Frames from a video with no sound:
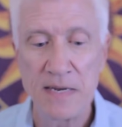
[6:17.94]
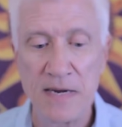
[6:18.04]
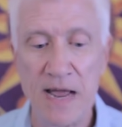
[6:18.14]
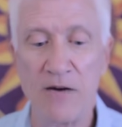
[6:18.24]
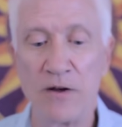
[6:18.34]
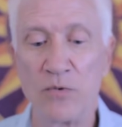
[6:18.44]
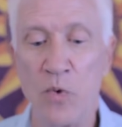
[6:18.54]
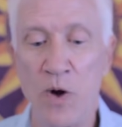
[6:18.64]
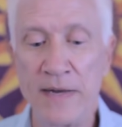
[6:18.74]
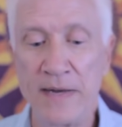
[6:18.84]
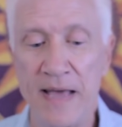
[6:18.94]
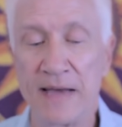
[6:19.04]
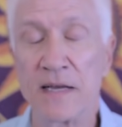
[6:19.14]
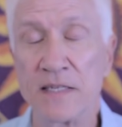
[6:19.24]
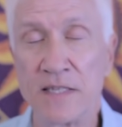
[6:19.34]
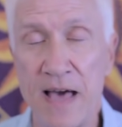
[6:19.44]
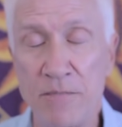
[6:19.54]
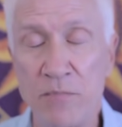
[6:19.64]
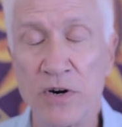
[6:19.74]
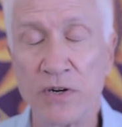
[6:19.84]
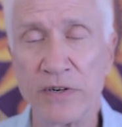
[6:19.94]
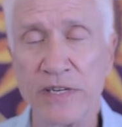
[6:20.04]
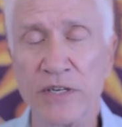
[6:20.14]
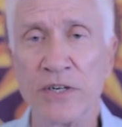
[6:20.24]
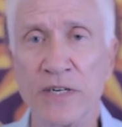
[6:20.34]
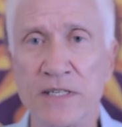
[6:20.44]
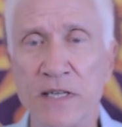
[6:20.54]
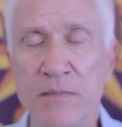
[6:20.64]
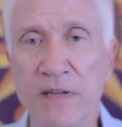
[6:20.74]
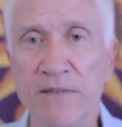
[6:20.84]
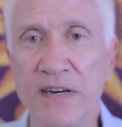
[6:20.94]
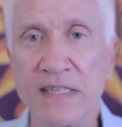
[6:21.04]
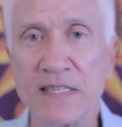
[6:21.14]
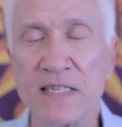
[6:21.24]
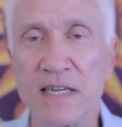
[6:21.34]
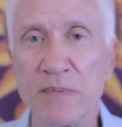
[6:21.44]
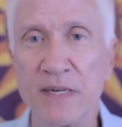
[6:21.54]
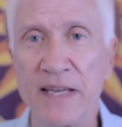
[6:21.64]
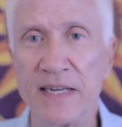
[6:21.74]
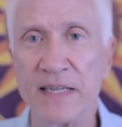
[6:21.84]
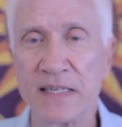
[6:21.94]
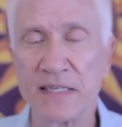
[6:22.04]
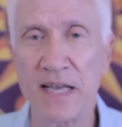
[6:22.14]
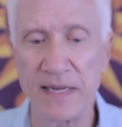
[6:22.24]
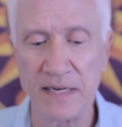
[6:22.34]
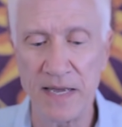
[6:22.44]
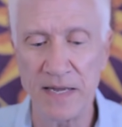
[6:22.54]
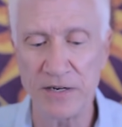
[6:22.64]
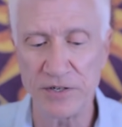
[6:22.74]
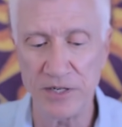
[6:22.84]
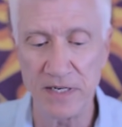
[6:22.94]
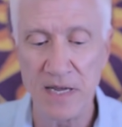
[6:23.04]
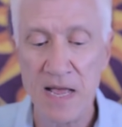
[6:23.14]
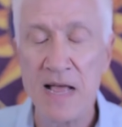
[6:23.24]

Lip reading: Now, on one hand, because that Mercury-Uranus can be very stimulating, exciting energy,